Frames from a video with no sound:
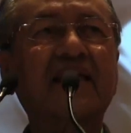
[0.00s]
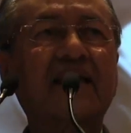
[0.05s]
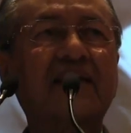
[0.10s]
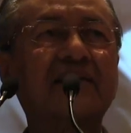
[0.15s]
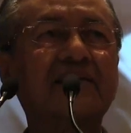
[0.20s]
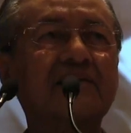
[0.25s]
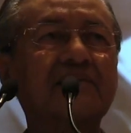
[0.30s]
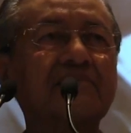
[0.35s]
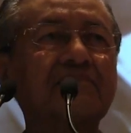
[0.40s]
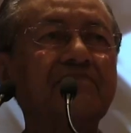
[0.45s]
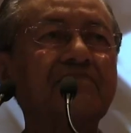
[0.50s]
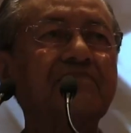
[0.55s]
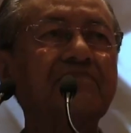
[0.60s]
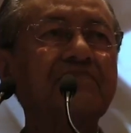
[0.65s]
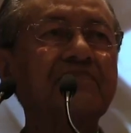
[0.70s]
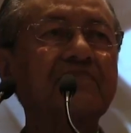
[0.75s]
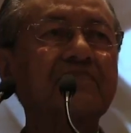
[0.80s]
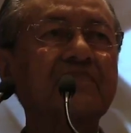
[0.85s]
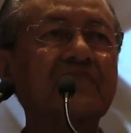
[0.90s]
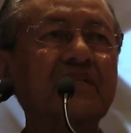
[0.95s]
did
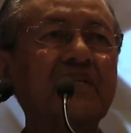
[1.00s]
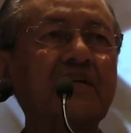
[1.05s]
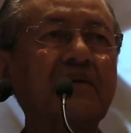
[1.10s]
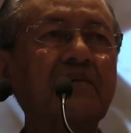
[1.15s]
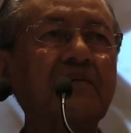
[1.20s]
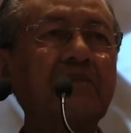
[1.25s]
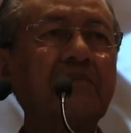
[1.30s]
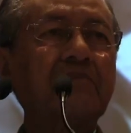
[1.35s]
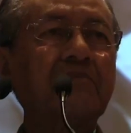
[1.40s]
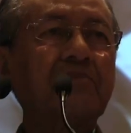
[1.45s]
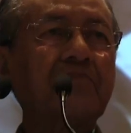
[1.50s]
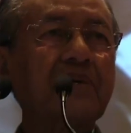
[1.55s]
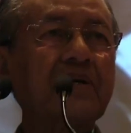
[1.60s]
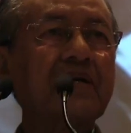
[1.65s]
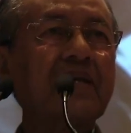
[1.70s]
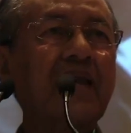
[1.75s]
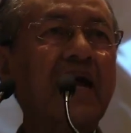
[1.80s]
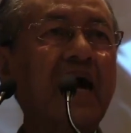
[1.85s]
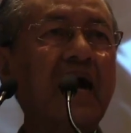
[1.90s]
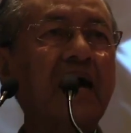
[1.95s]
just that.
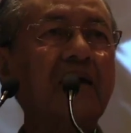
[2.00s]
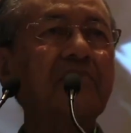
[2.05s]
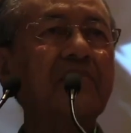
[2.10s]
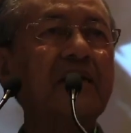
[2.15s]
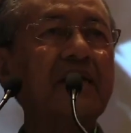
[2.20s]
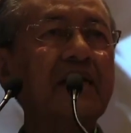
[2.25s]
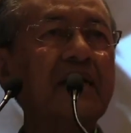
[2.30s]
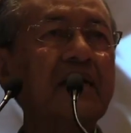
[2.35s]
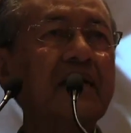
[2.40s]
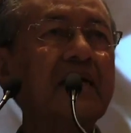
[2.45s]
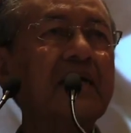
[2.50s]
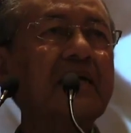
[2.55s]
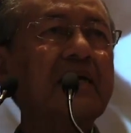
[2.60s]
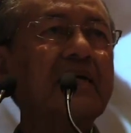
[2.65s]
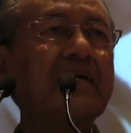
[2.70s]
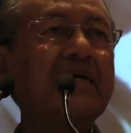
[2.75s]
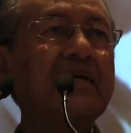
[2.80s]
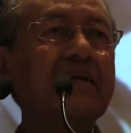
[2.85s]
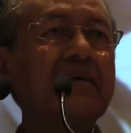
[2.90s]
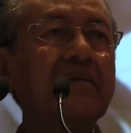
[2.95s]
Pearl
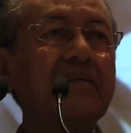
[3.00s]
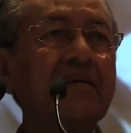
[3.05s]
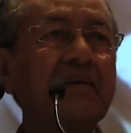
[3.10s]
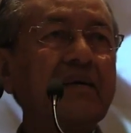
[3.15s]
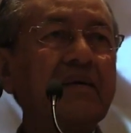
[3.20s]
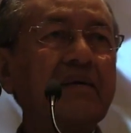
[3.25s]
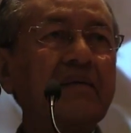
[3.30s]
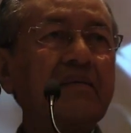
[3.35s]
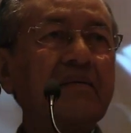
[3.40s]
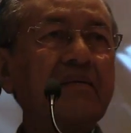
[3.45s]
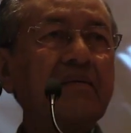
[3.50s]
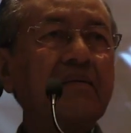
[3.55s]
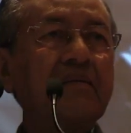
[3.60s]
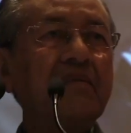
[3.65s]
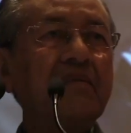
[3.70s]
Harbor